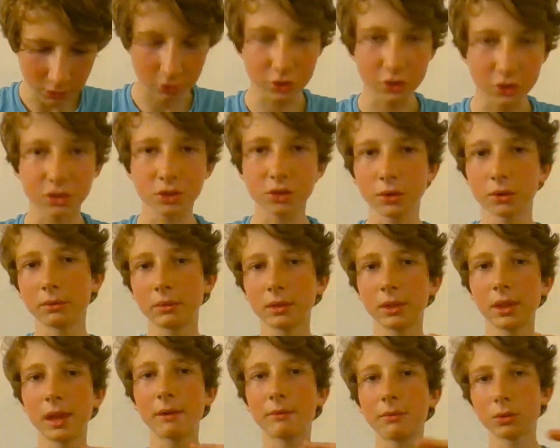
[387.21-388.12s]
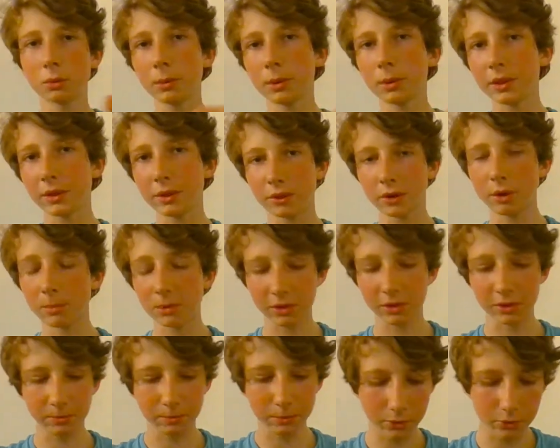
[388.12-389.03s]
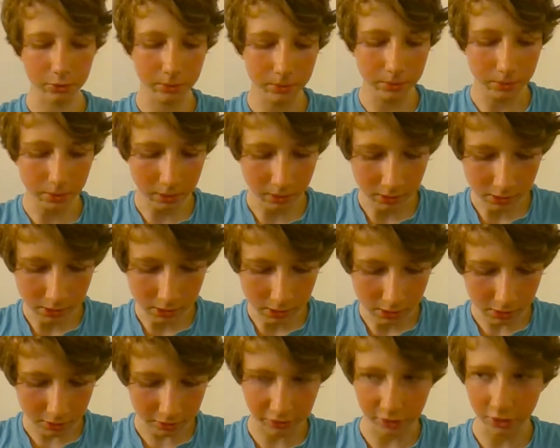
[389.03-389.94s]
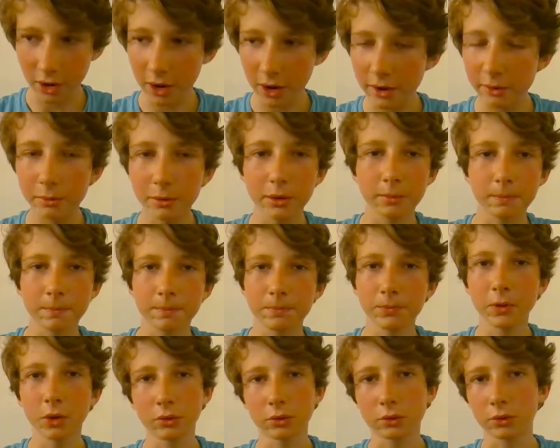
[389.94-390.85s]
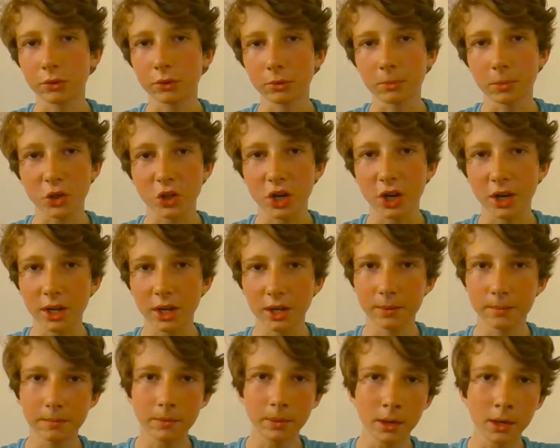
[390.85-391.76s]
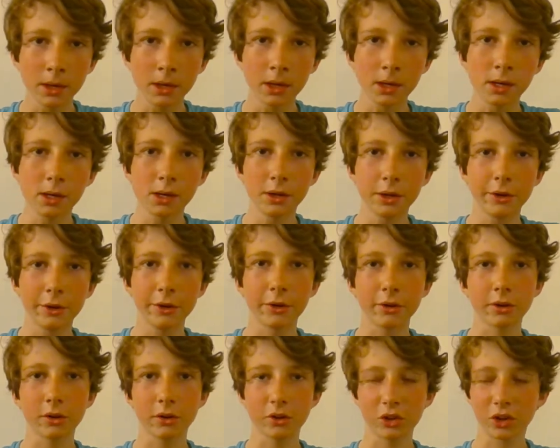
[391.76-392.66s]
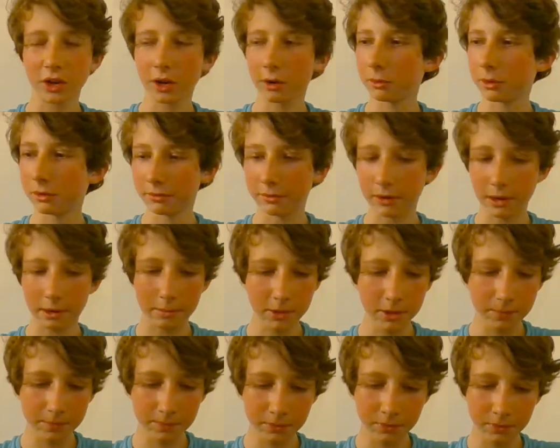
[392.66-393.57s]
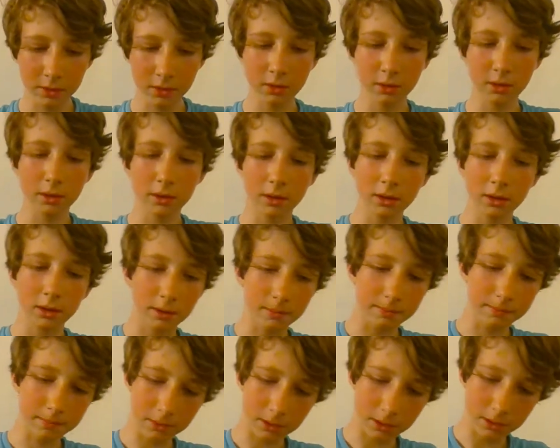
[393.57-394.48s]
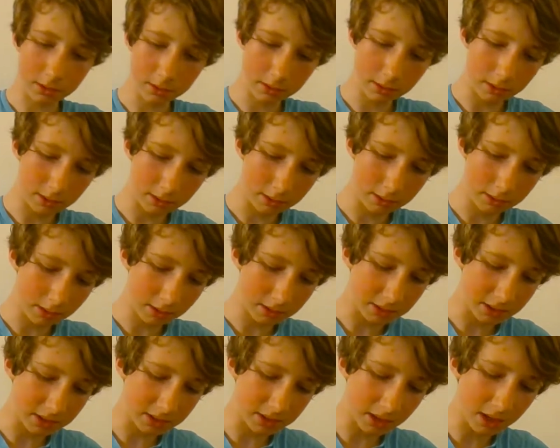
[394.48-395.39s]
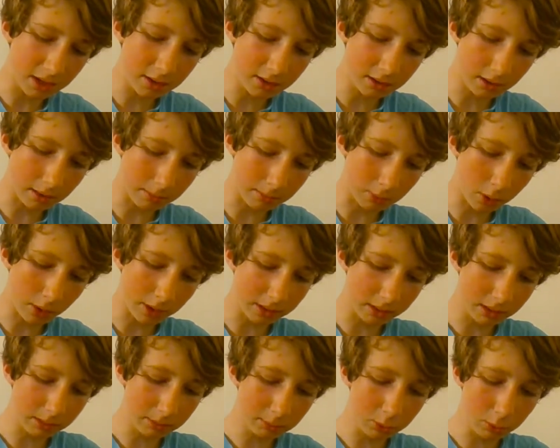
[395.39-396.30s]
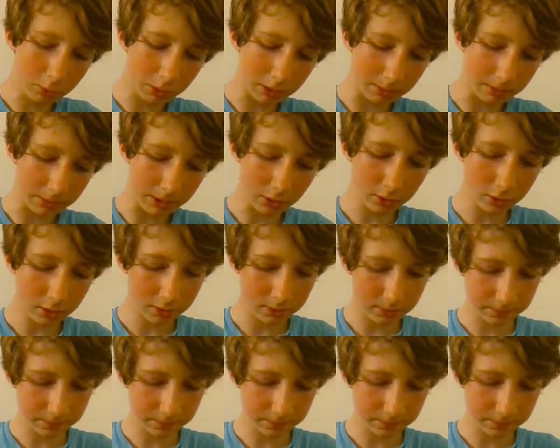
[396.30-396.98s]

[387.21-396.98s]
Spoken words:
Just sort of level with the top of the spoon, because I don't want to go through too much honey. I gotta share it with the family. But as I said, I'm quite liberal with the milk.